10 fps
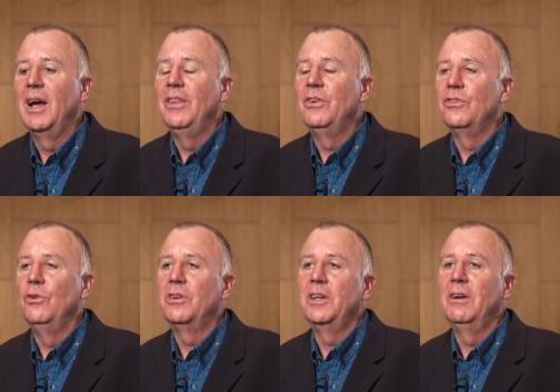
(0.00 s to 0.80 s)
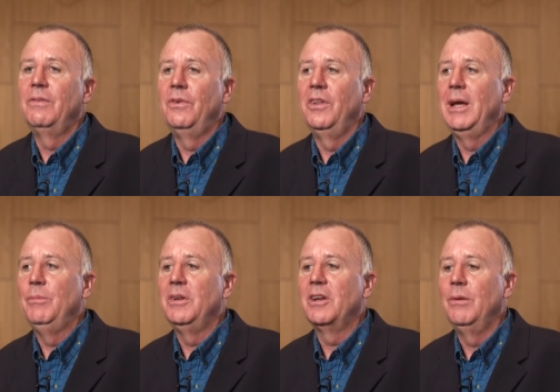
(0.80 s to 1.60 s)
and there's not enough for them
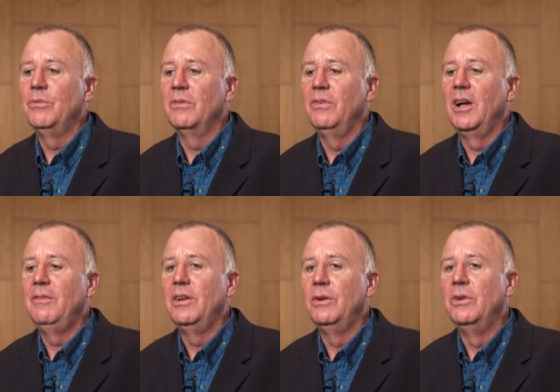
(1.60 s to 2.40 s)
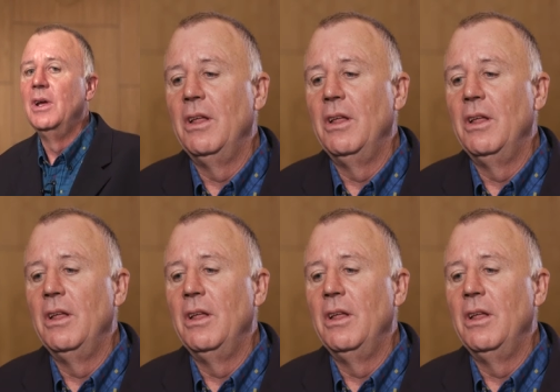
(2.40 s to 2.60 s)
in terms of livelihood.